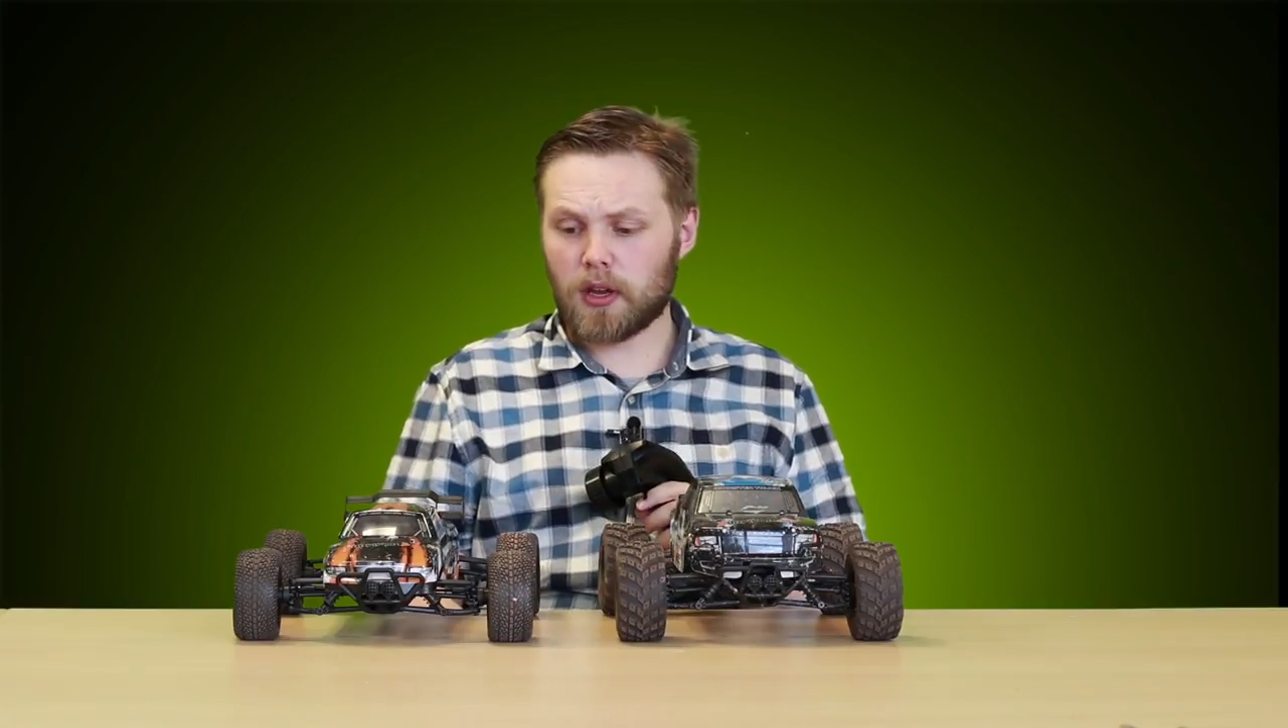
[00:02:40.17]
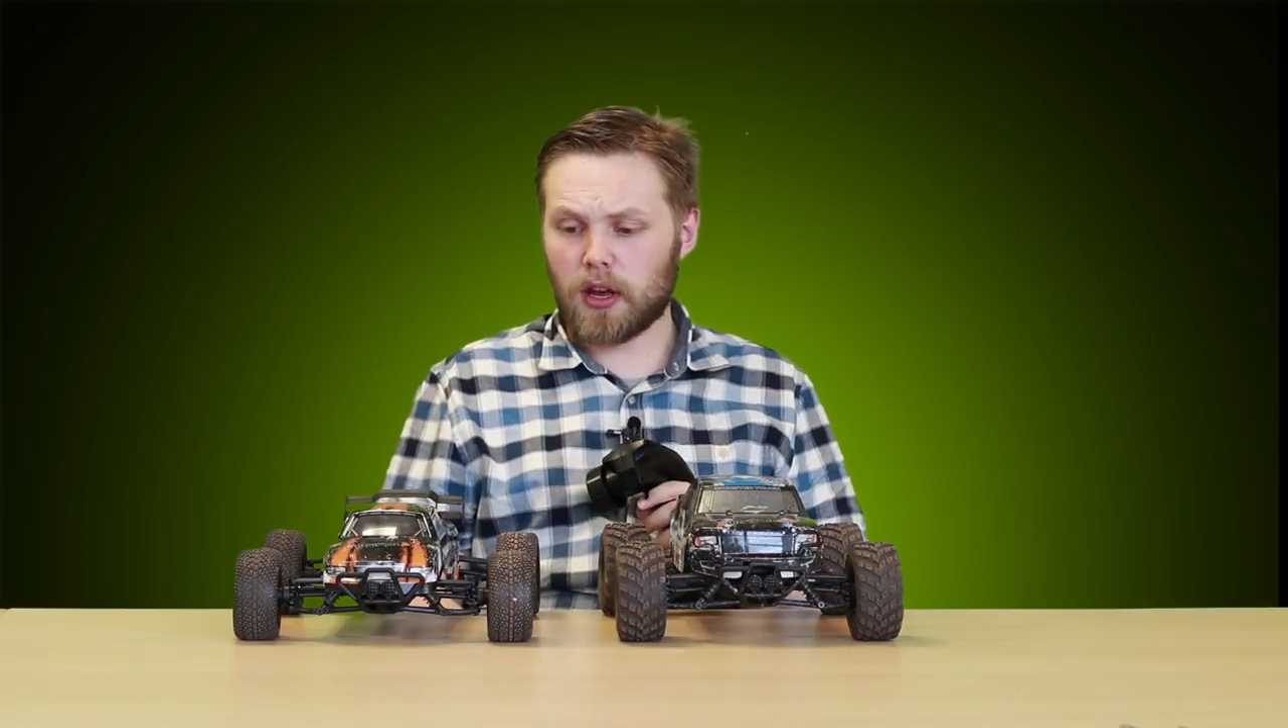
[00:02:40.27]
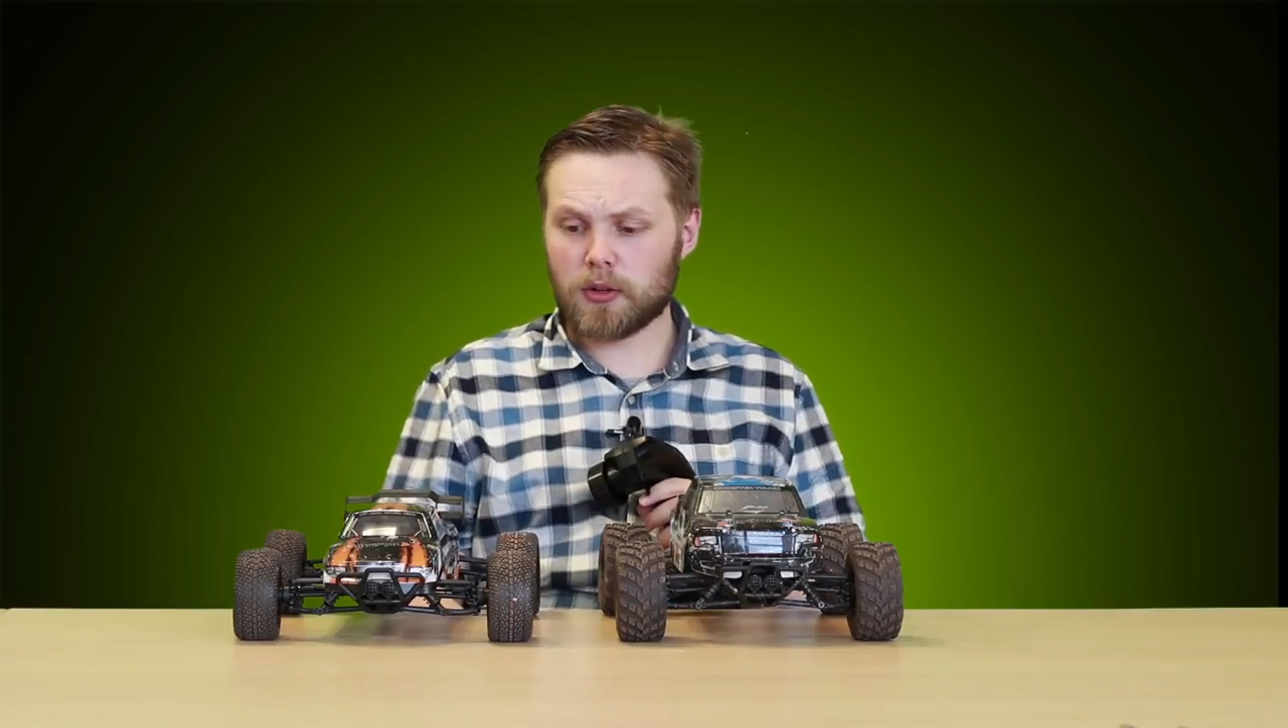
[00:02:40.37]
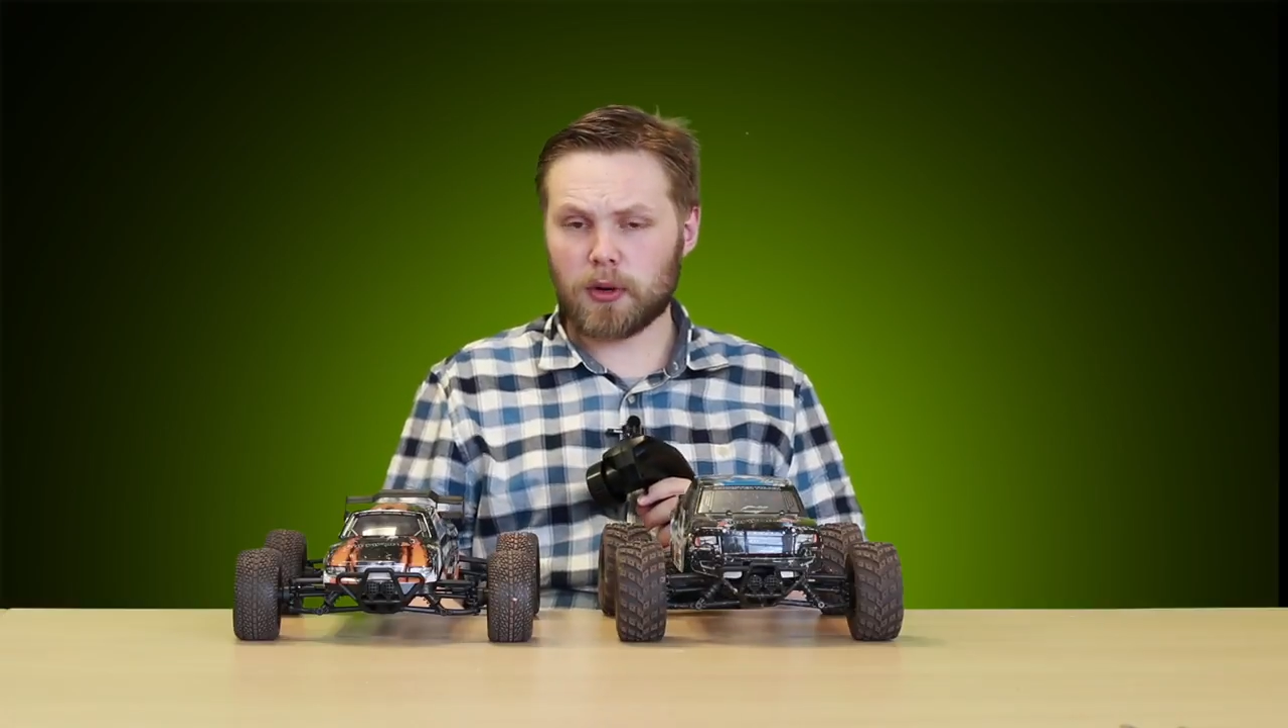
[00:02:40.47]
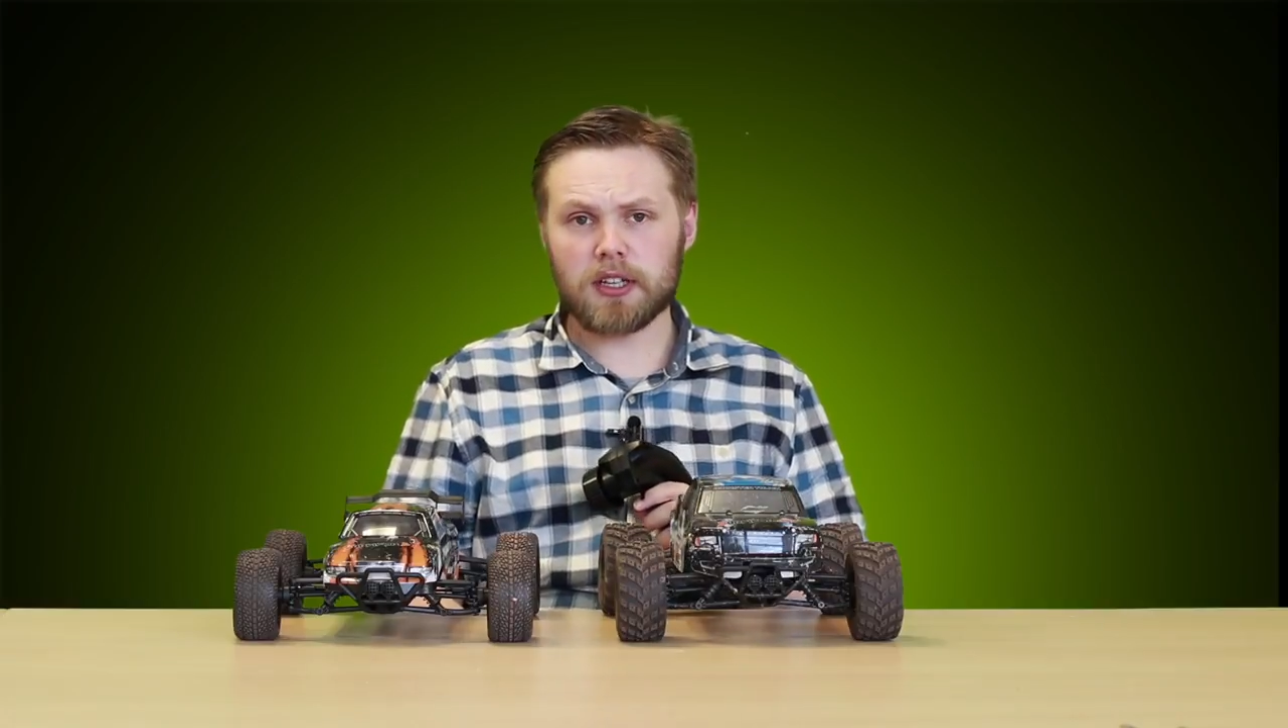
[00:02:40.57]

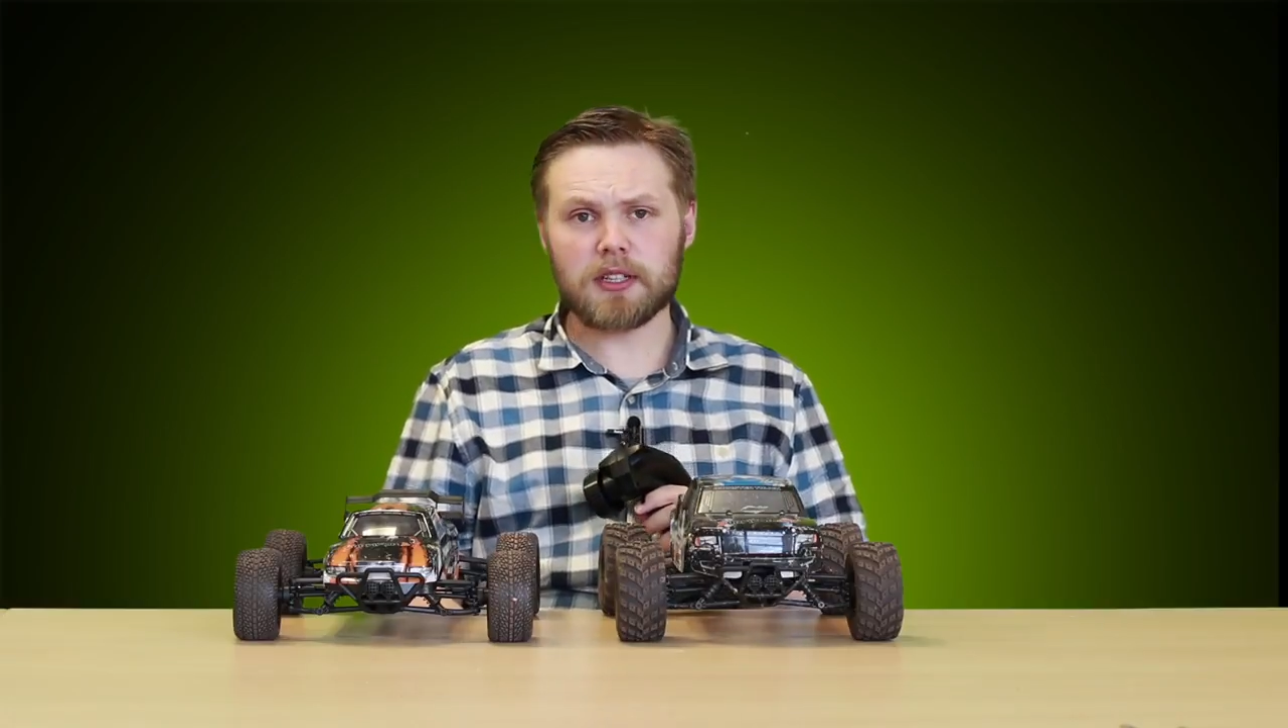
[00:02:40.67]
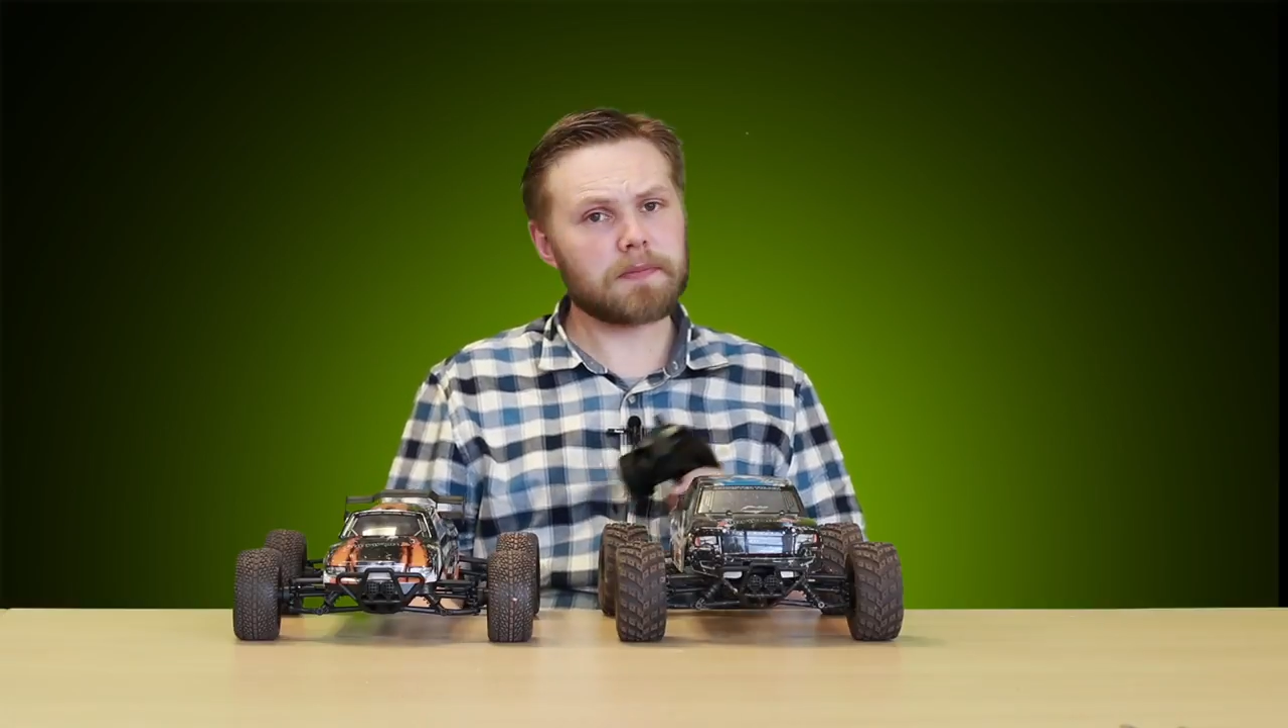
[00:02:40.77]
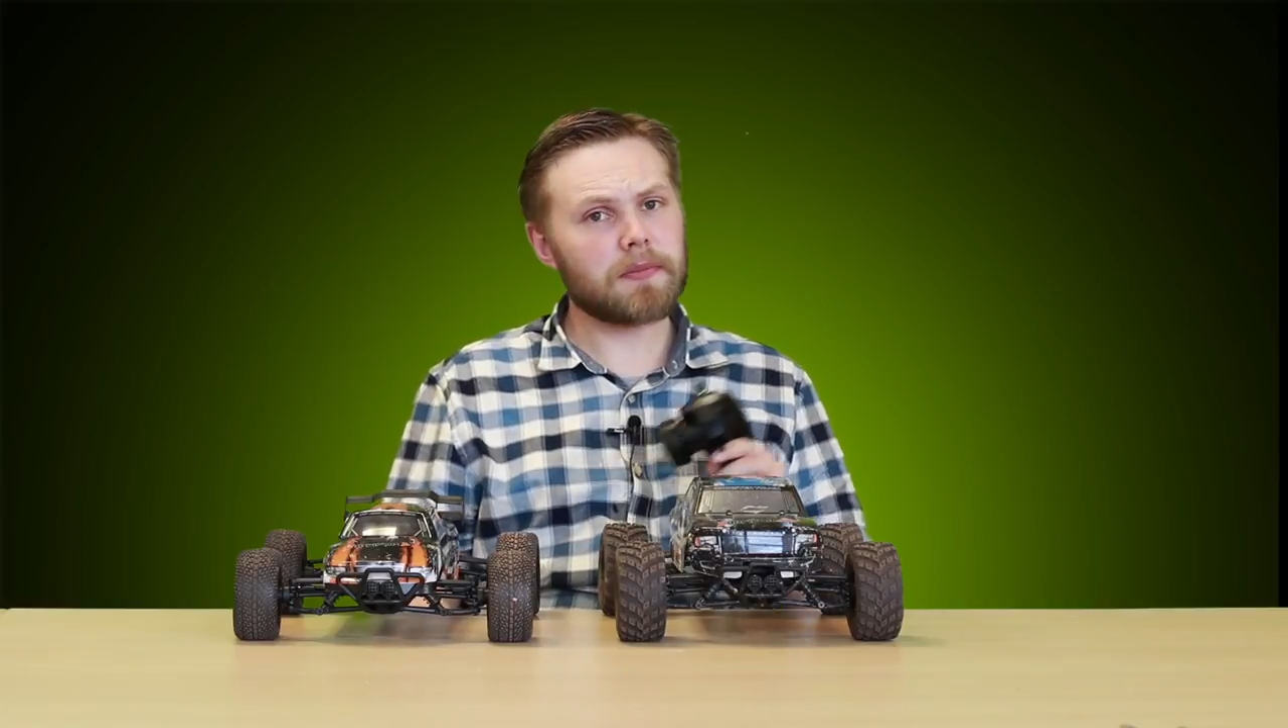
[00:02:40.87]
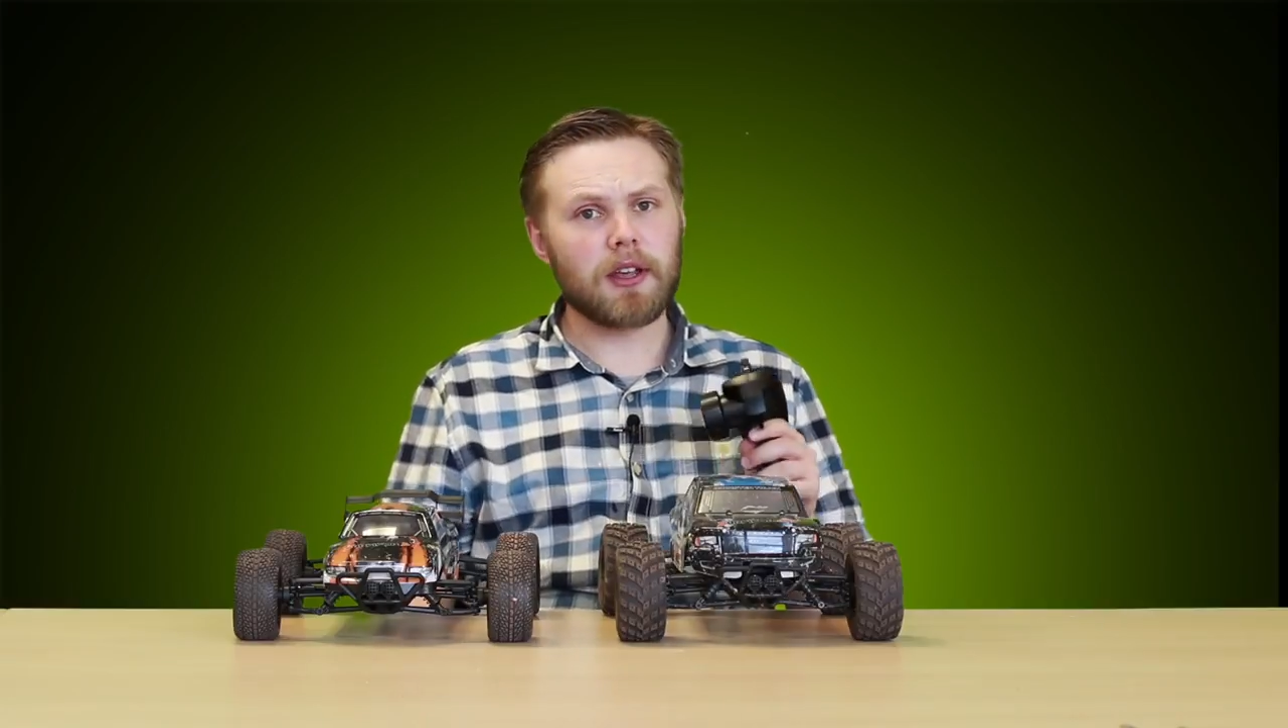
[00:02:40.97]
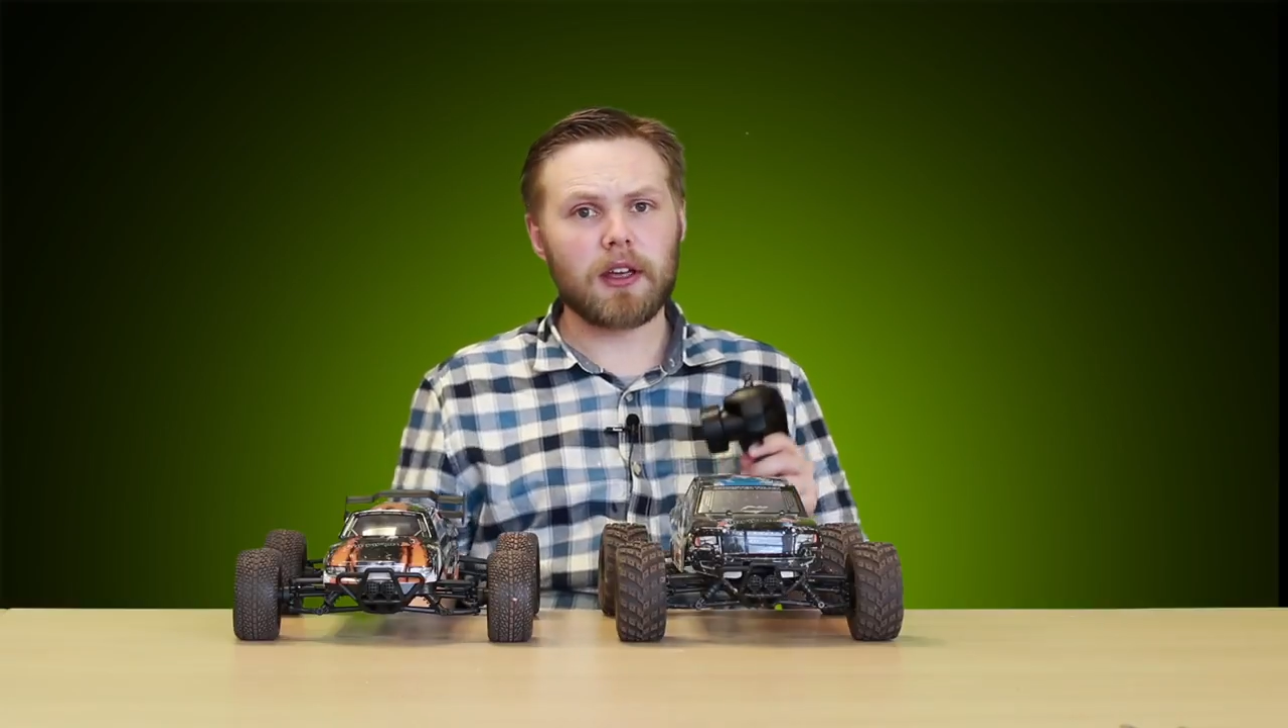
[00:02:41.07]
Otherwise,